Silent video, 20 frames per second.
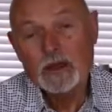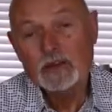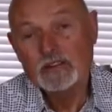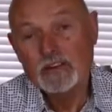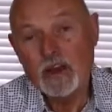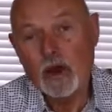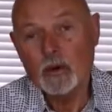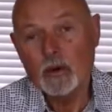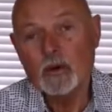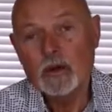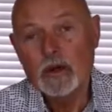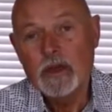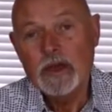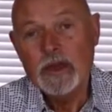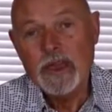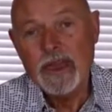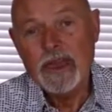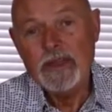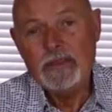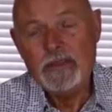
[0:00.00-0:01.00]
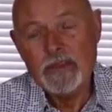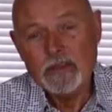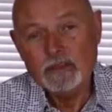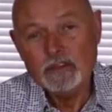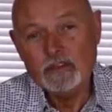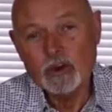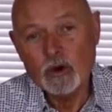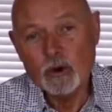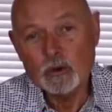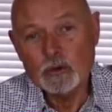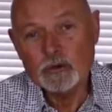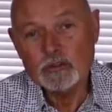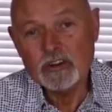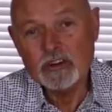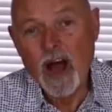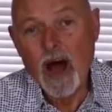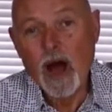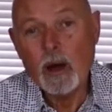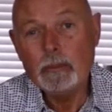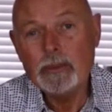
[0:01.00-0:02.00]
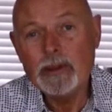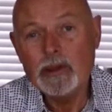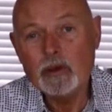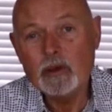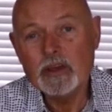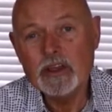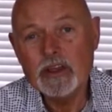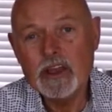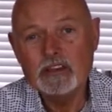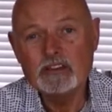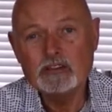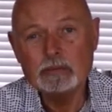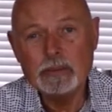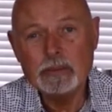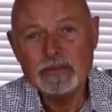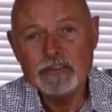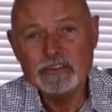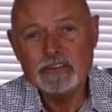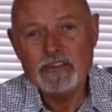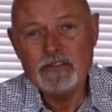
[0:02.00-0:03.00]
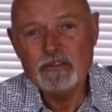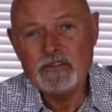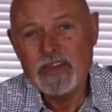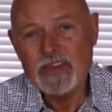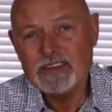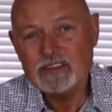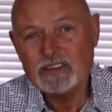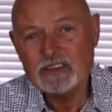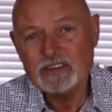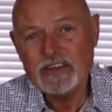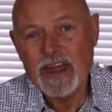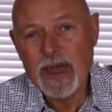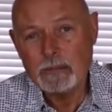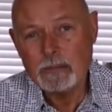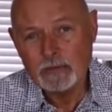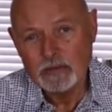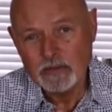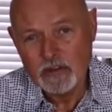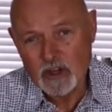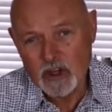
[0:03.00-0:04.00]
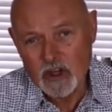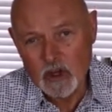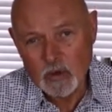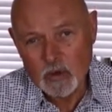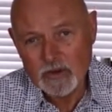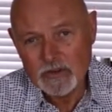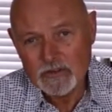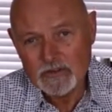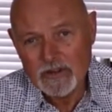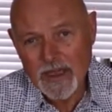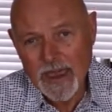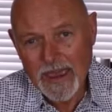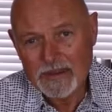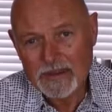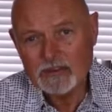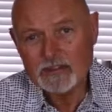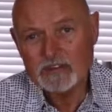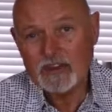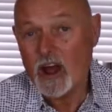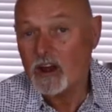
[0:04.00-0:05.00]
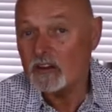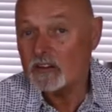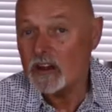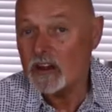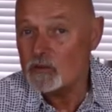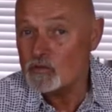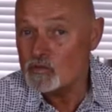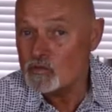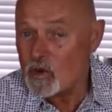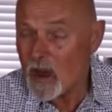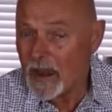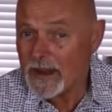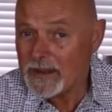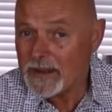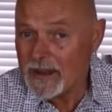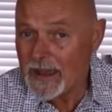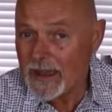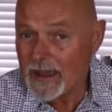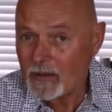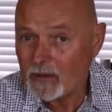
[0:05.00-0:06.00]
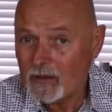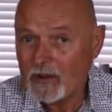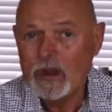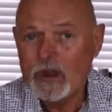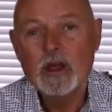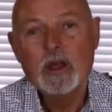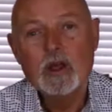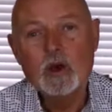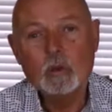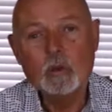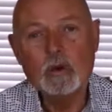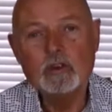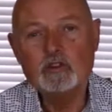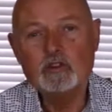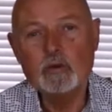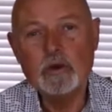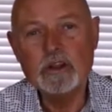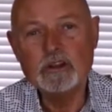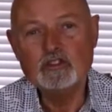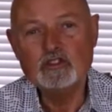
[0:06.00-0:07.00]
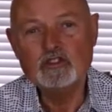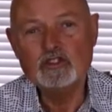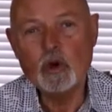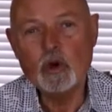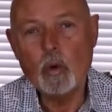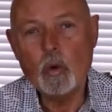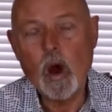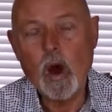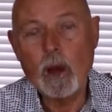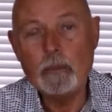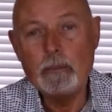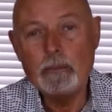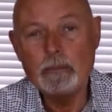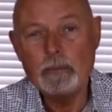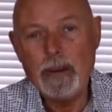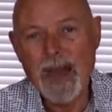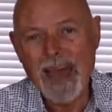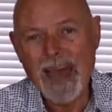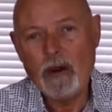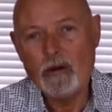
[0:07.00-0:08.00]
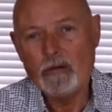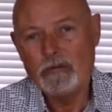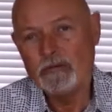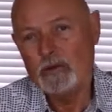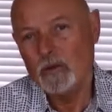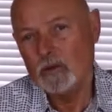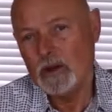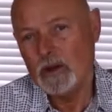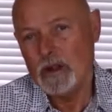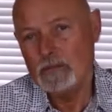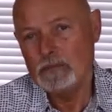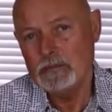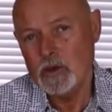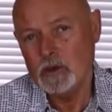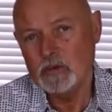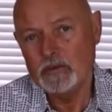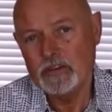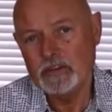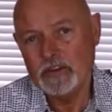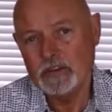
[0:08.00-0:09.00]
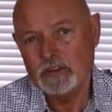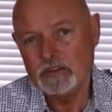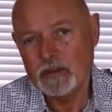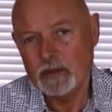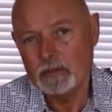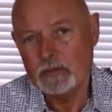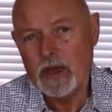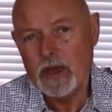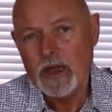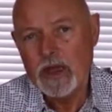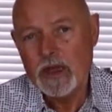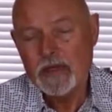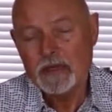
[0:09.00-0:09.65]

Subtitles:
So, in this course, I'll be looking at specific steps that you can take starting right now, which will ensure a powerful immune system